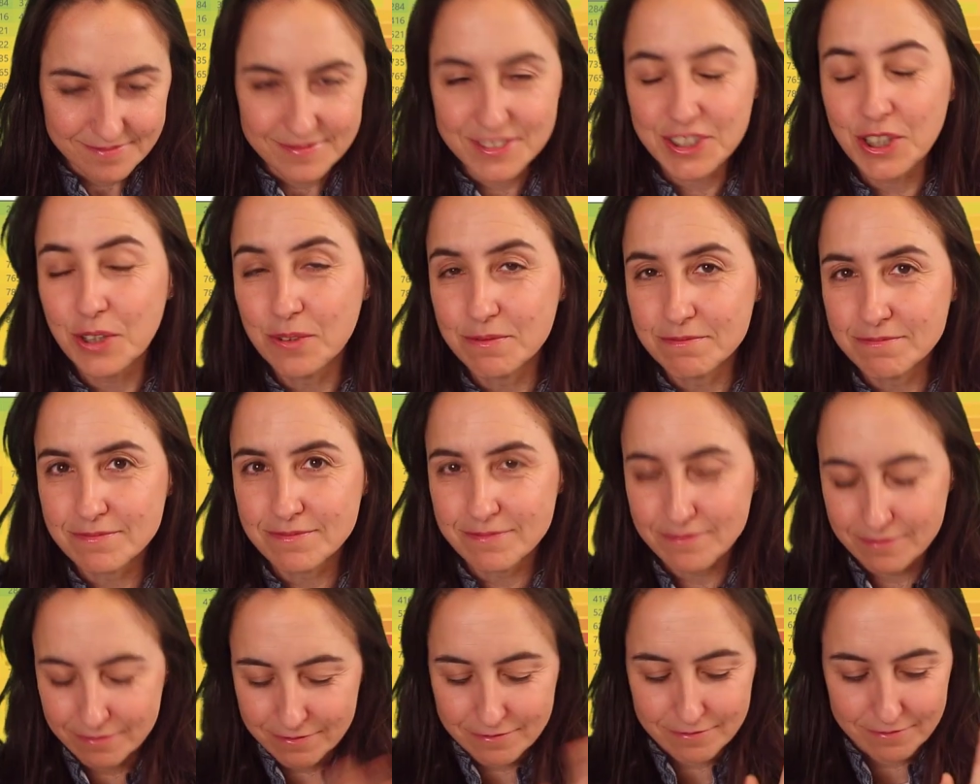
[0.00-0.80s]
So
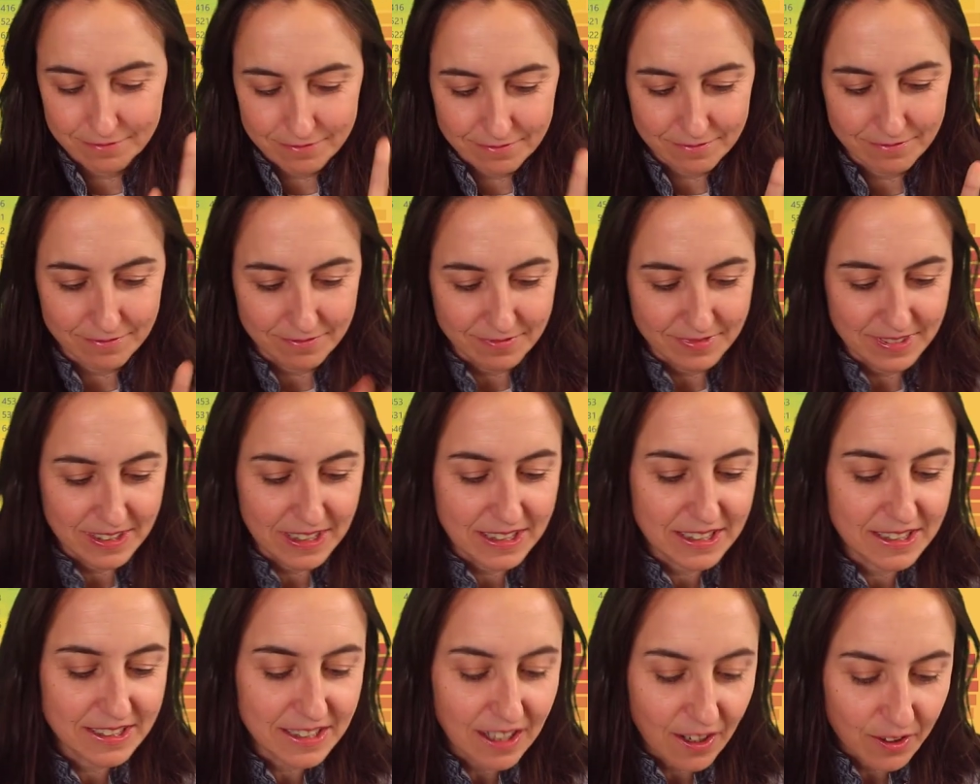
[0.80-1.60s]

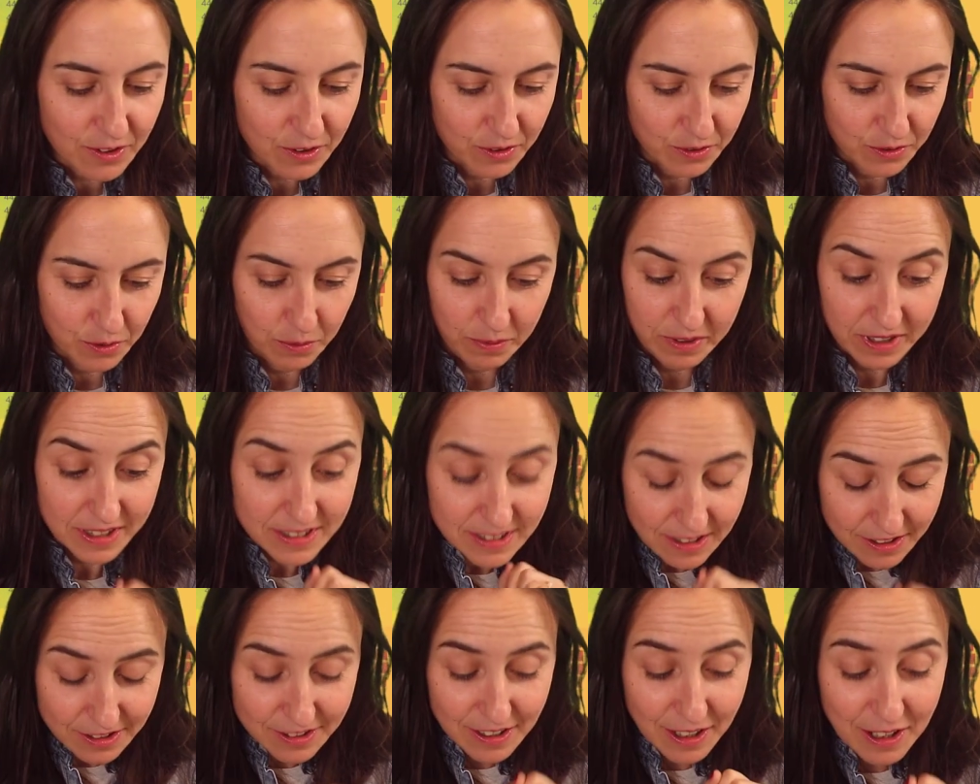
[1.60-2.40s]
this is how you do it.
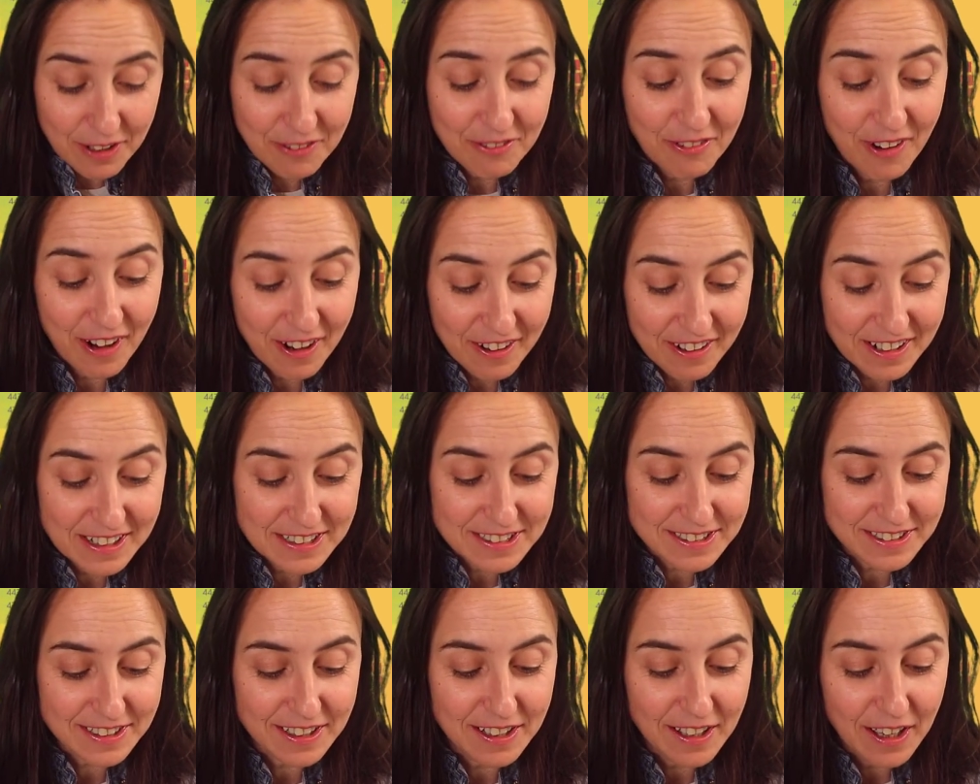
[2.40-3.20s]
It's actually very
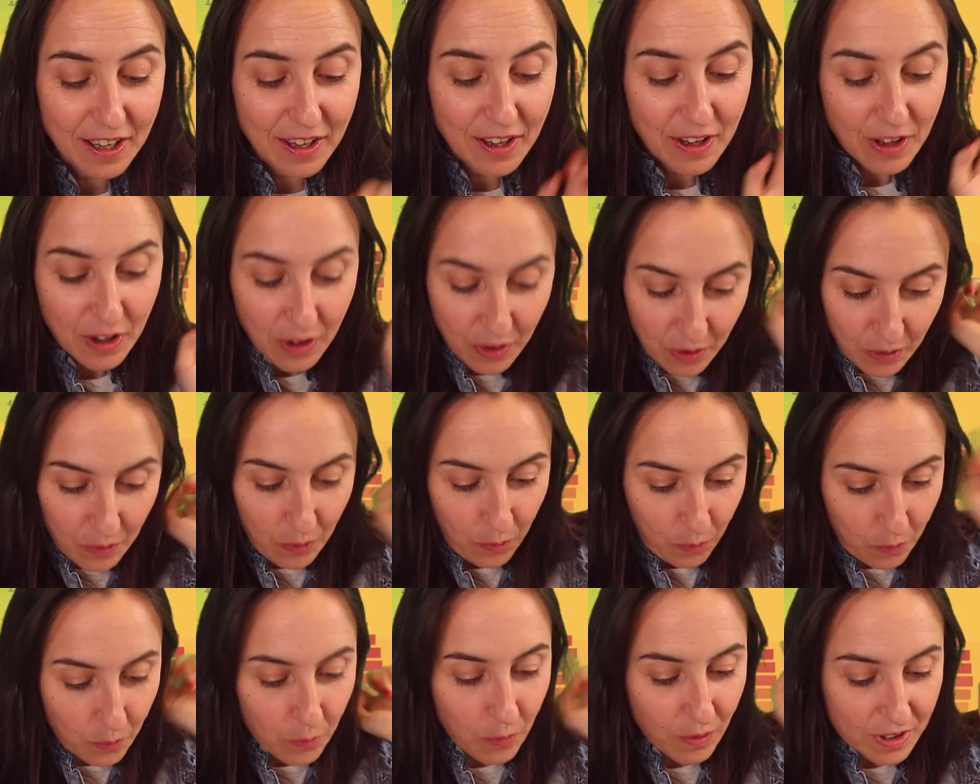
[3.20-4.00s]
easy
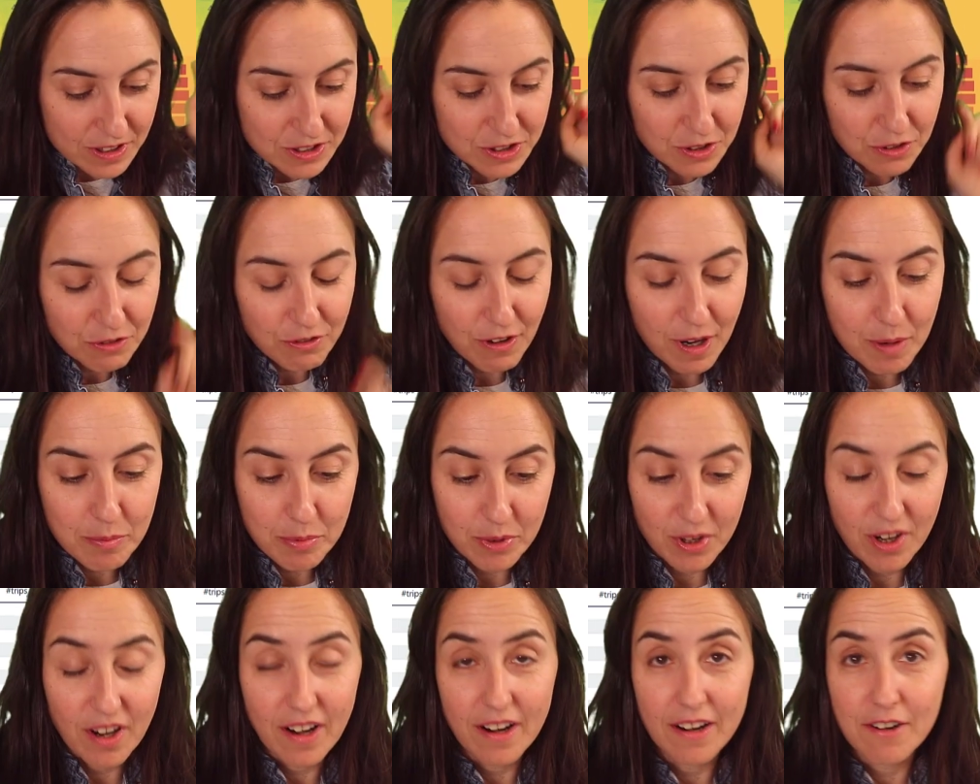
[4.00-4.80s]
once you wrap
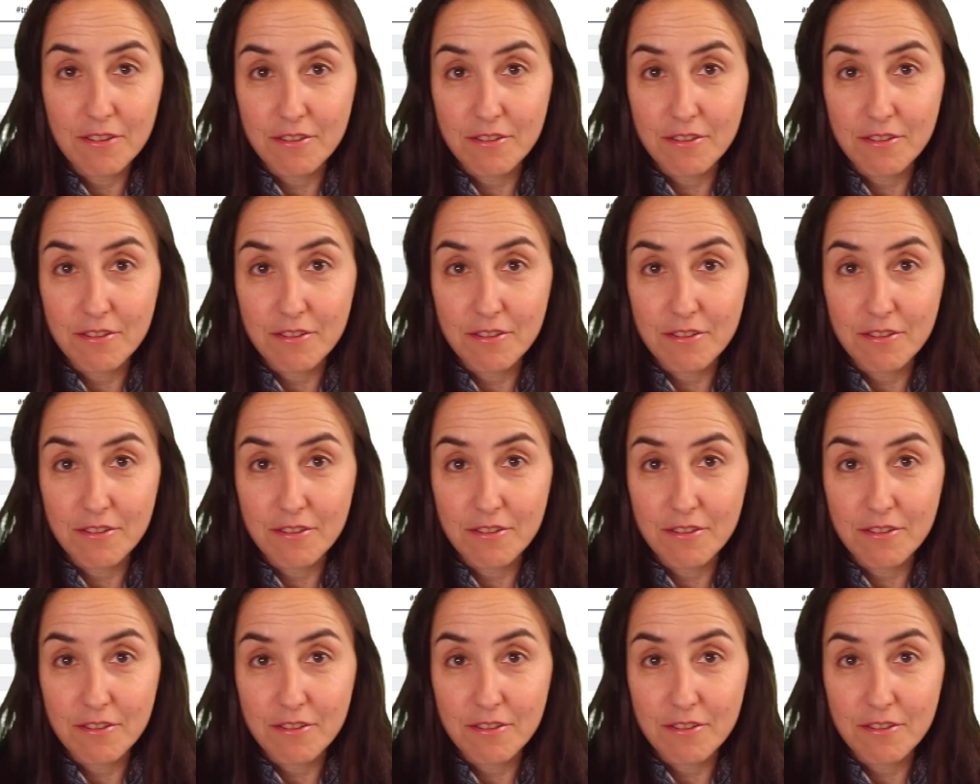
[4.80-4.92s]
your head